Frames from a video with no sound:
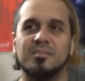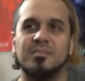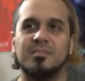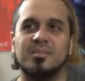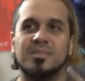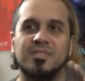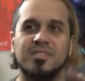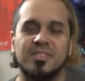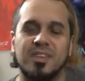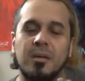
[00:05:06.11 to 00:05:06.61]

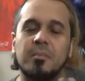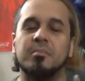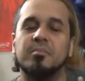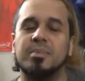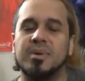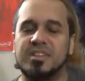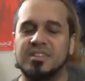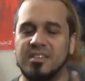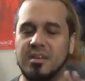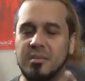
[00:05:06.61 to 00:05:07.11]
Some
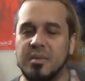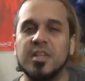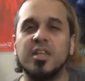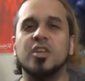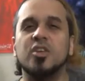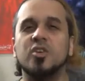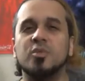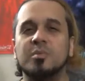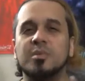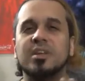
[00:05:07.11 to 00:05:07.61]
of the
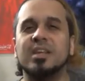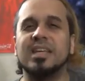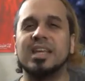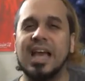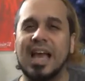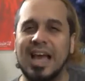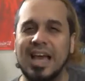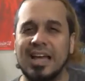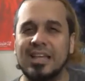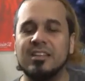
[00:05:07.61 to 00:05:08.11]
humor
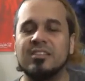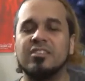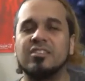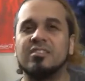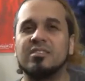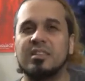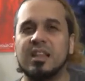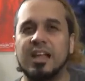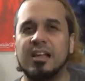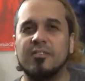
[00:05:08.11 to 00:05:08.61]
can
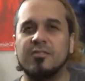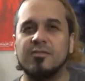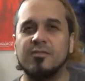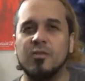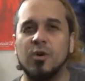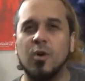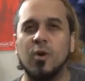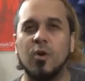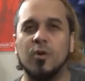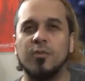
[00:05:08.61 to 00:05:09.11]
just like
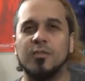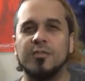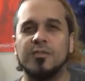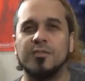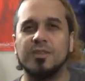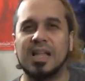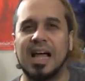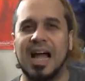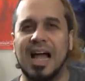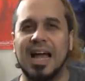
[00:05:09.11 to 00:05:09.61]
fall
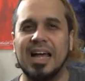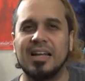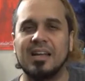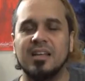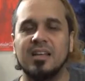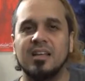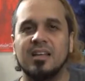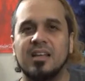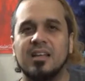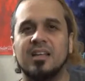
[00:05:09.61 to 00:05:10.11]
flat.
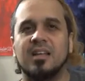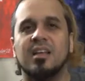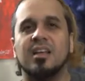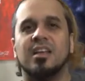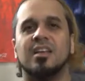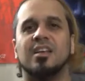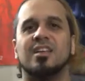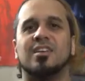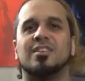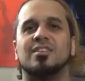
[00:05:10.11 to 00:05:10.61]

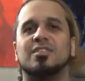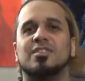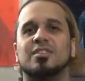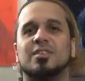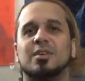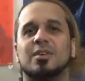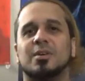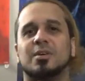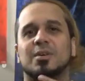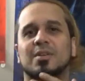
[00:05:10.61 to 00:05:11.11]

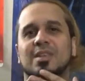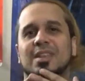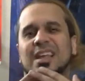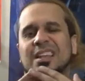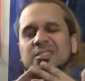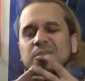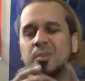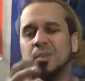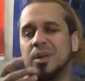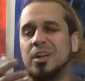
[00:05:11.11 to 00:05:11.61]
So
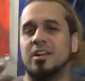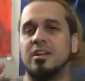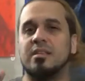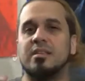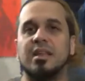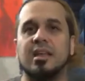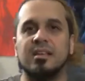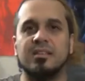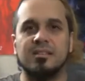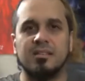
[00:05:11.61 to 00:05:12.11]
that's one of the
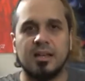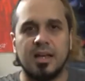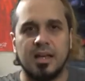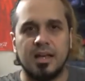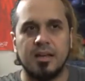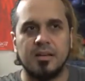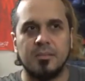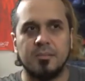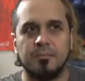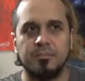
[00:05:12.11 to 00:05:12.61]
things
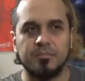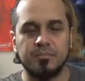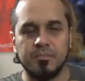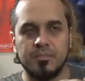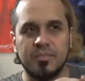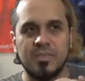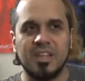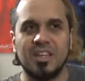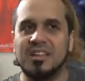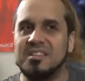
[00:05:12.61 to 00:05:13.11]
that
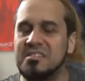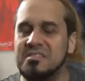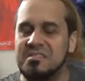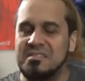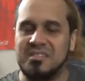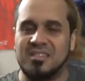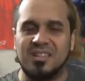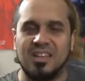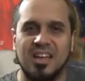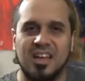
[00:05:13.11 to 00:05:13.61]
it
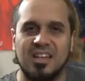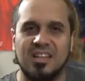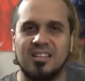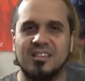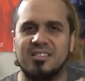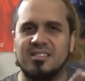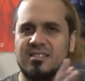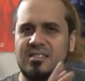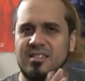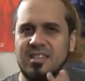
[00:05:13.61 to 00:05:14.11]

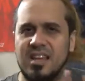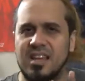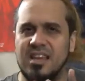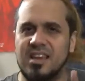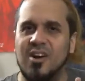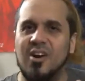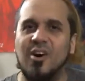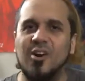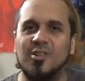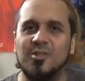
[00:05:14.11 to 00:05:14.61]
didn't
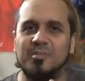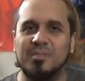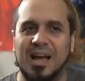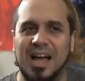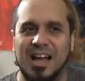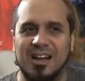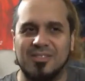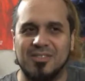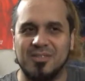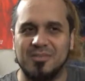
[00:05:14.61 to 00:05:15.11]
hold
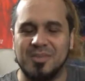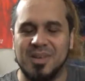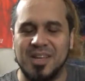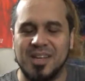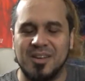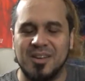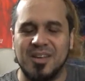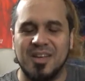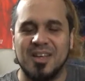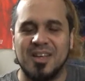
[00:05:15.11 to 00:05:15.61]
back from
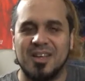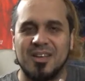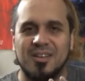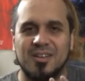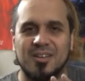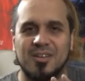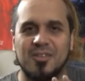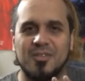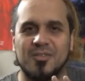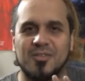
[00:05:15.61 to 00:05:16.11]

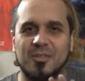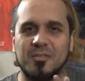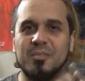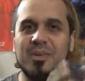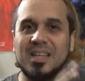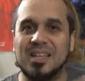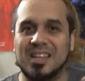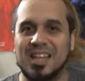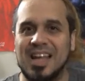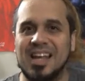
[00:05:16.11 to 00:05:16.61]

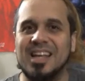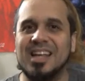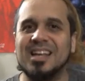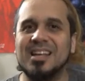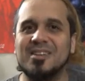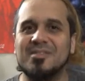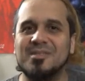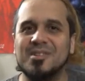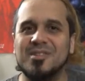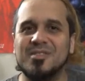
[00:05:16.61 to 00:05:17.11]
me liking
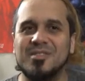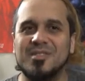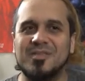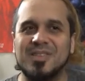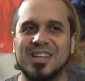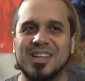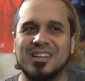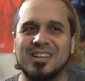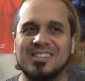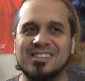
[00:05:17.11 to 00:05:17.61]
the movie,
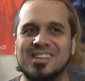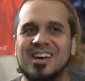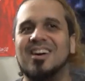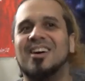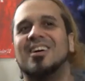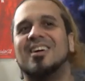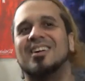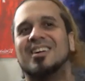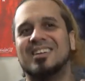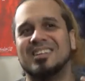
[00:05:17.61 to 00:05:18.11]
but you can
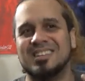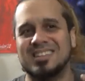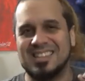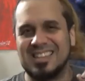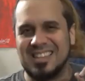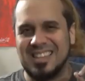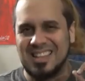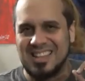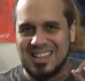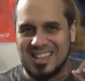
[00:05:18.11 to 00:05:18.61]
tell
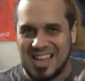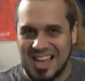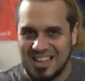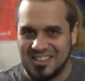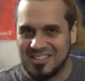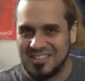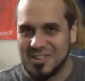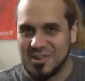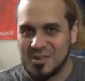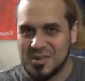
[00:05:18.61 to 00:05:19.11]
that
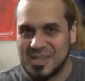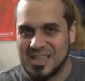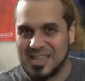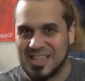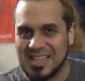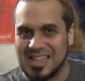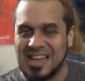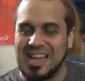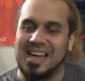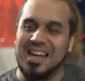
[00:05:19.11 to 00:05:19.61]
joke
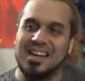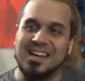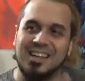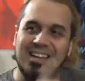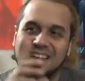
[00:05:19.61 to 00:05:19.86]
didn't land.